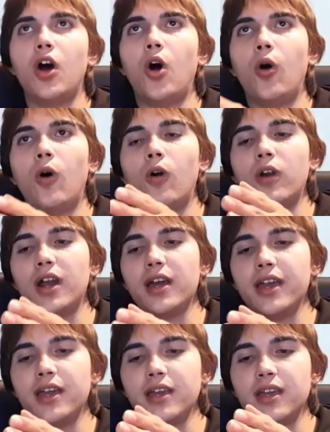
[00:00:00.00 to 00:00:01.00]
or
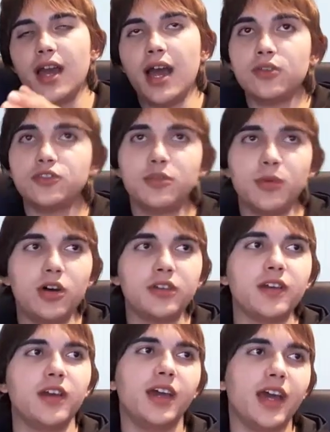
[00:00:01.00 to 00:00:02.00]
a Autobot.
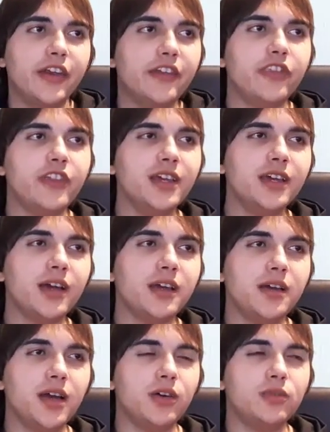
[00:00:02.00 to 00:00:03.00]
And I think
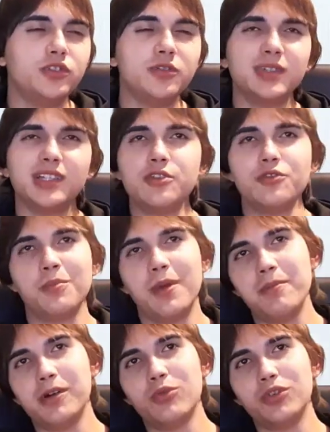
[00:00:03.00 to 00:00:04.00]
I ultimately
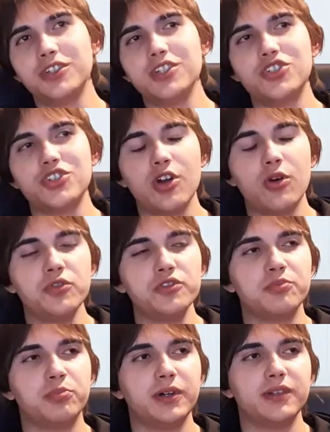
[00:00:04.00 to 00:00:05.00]
remember what he
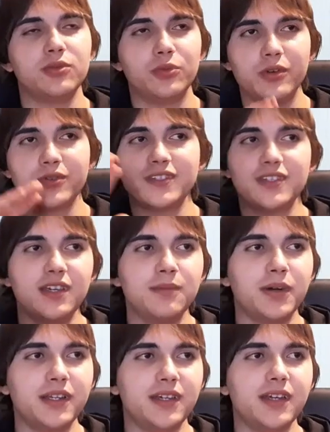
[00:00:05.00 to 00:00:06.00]
chose, but we'll see
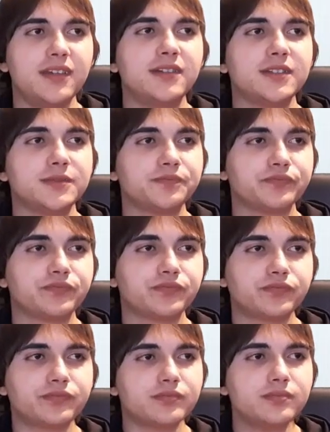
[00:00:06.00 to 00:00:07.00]
by the end.
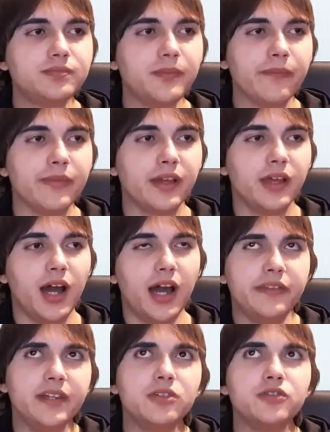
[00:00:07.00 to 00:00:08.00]
I
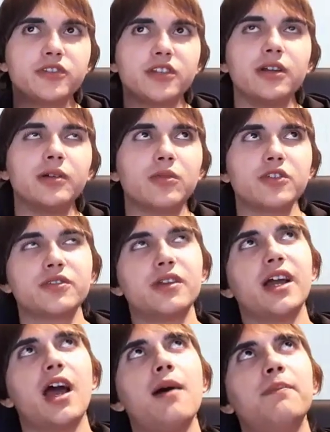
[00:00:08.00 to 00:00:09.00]
think considering what's gonna
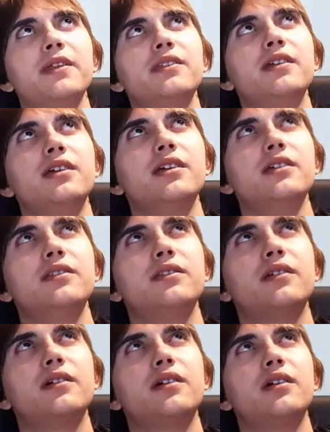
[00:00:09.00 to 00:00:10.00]
happen in
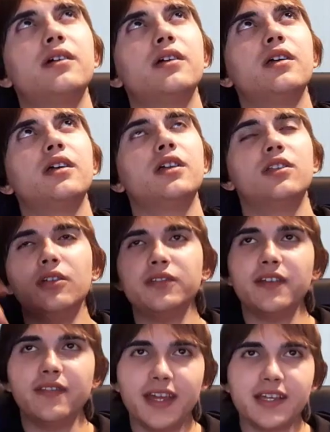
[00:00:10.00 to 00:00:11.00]
the, not
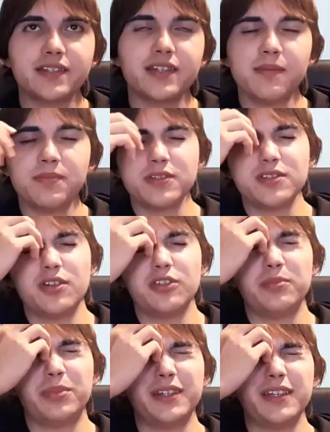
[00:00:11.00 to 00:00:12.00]
the next
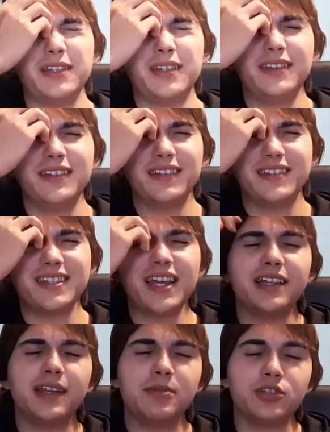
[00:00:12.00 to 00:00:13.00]
episode, but in the
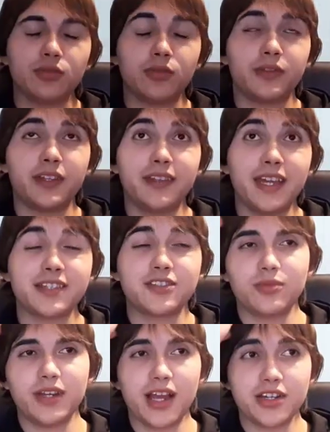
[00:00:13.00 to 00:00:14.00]
second episode of the next
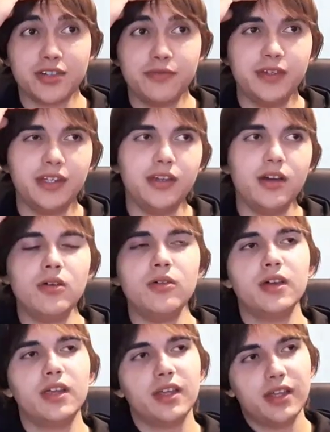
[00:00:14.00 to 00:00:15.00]
reaction video,
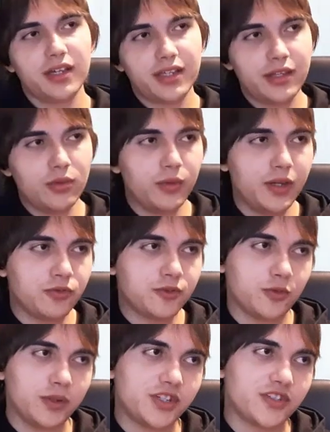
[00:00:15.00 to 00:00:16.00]
he will
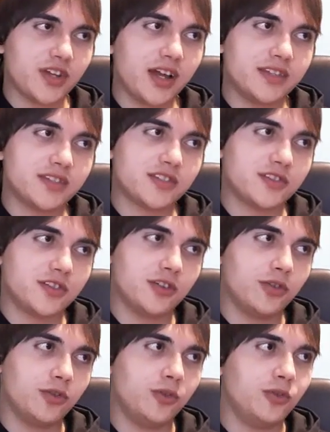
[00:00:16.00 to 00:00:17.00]
switch sides
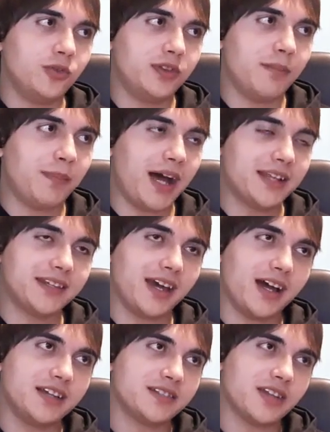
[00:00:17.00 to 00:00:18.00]
to the bad
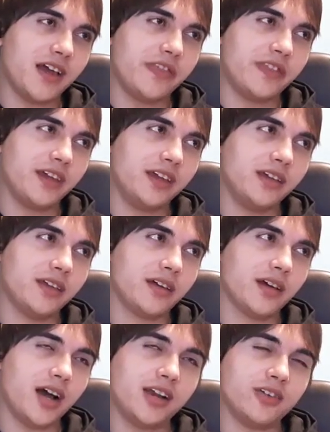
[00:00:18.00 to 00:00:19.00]
guys, I think.
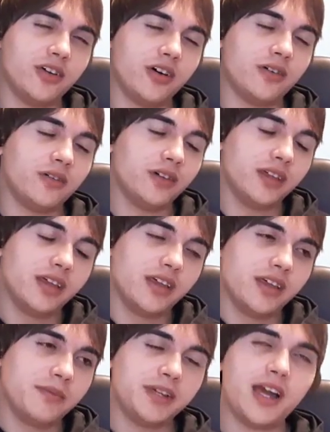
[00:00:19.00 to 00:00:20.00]
I don't know.
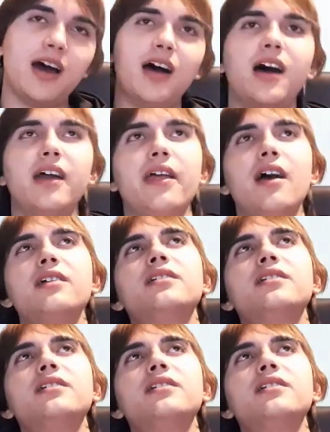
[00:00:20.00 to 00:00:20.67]
But yeah, I, I,